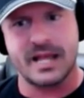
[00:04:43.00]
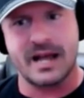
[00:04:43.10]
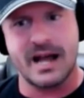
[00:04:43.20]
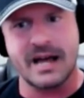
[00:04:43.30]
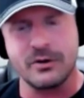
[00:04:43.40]

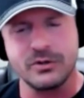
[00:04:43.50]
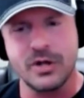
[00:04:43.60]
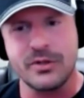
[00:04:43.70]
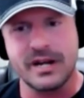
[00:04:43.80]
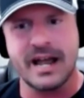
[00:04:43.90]
I don't know
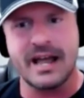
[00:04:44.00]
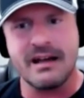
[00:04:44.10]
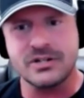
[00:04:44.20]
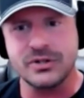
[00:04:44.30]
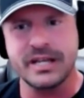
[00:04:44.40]
that I
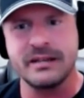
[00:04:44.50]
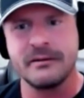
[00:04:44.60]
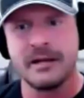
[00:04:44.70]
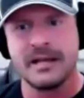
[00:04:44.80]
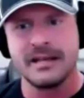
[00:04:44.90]
actually
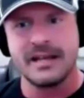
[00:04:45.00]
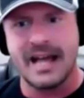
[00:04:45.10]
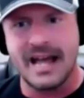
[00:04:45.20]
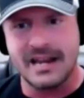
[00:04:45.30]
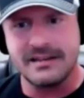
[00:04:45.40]

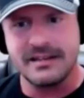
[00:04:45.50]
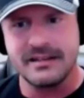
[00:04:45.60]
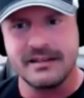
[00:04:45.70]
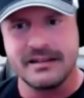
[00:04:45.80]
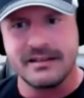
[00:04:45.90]
had
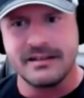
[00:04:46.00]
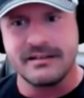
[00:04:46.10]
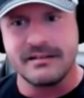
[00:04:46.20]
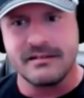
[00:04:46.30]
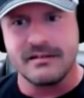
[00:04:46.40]

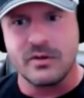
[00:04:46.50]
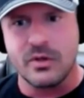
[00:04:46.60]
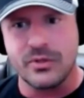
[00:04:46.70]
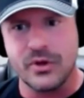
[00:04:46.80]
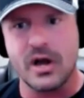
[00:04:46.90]

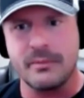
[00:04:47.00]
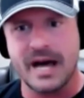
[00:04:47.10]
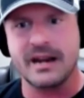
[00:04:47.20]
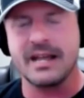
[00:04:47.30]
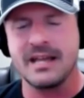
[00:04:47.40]
thought
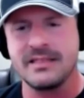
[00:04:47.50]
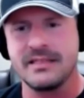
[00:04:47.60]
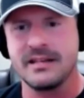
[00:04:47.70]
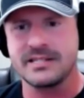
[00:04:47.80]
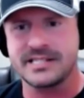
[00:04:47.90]
about it
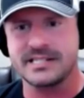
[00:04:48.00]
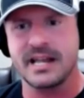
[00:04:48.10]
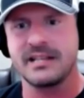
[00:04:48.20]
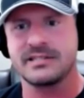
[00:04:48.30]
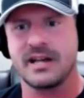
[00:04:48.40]
in the
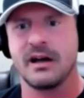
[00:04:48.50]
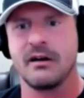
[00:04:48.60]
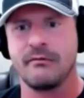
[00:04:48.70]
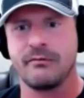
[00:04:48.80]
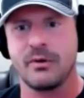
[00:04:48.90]
sense
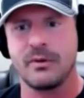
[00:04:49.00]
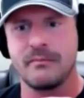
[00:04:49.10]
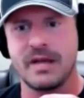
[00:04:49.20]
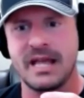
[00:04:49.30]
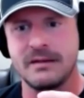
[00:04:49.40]
of
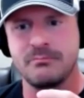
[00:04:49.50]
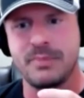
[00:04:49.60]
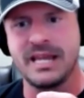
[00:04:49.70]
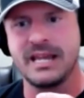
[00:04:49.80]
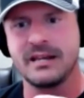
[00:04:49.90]
it
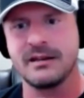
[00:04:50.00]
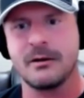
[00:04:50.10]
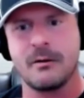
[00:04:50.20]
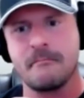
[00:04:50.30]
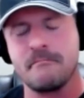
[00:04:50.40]
being
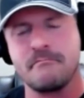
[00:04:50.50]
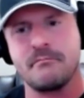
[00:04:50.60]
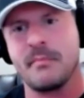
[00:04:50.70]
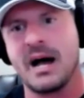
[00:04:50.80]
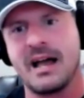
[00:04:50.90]

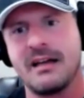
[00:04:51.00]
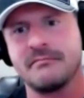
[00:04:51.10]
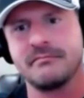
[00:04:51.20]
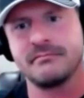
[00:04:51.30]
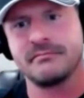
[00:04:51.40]
my,
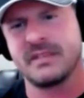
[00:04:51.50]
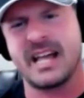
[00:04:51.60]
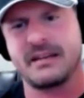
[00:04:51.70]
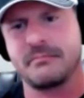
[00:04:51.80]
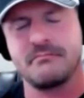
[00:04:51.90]

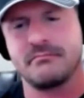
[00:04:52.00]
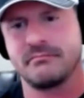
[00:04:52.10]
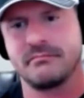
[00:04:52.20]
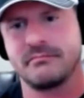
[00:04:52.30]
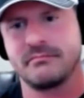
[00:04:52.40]
like,
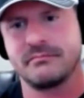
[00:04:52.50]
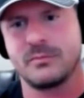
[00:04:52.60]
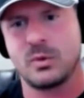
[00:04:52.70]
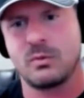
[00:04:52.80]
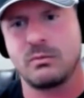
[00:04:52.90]

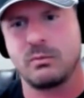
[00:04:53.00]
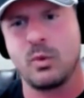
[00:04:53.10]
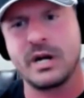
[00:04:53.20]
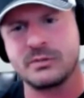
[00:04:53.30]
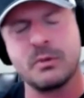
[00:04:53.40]

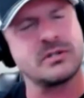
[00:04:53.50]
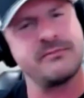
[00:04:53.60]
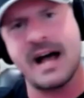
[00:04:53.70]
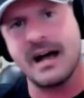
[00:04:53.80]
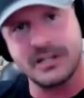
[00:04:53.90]
what is most
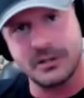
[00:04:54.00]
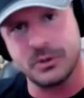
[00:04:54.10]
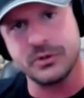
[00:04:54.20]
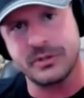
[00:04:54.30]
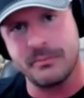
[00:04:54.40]

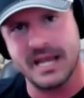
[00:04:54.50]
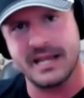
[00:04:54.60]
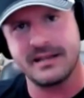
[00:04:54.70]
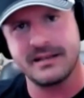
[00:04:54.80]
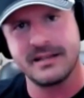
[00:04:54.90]
valuable to me.